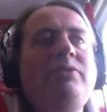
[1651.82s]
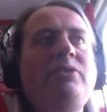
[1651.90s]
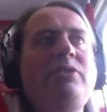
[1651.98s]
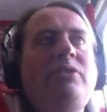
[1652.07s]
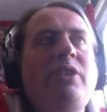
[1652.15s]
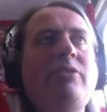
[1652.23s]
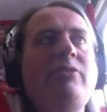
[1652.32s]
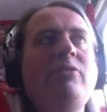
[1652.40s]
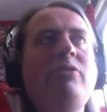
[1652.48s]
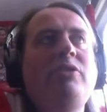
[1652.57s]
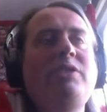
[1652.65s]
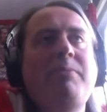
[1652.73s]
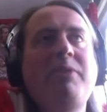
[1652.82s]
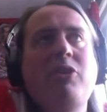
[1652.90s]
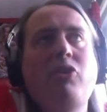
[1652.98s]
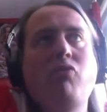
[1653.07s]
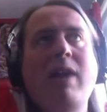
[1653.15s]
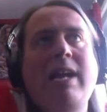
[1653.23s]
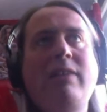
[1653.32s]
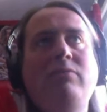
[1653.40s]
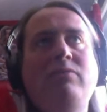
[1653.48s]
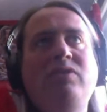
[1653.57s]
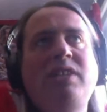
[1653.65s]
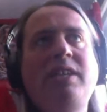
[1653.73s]
you know, you look at some of the
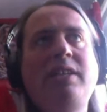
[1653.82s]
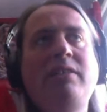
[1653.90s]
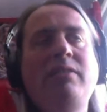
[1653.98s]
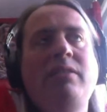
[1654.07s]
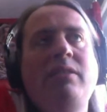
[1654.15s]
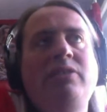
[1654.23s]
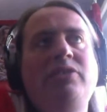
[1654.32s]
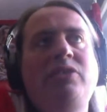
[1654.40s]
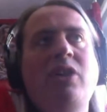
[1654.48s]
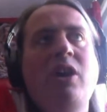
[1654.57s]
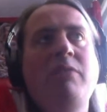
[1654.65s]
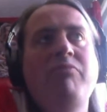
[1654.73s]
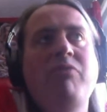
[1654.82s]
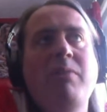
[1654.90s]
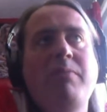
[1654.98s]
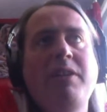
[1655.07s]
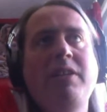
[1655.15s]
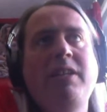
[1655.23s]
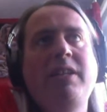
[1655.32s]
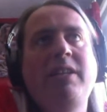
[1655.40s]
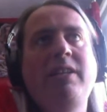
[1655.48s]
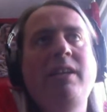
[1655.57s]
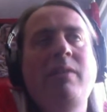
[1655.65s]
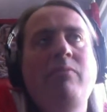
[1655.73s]
grounds in the start of the Premier
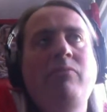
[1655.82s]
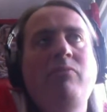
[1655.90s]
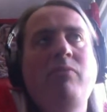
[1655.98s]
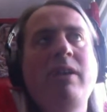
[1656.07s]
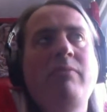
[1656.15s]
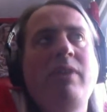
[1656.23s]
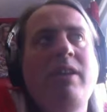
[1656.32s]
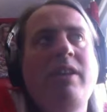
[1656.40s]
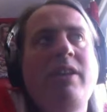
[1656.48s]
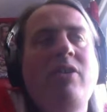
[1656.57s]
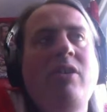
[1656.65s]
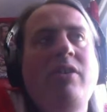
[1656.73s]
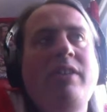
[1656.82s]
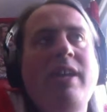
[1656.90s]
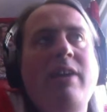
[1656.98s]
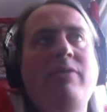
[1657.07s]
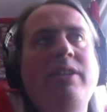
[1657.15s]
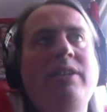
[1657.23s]
League, where they are now.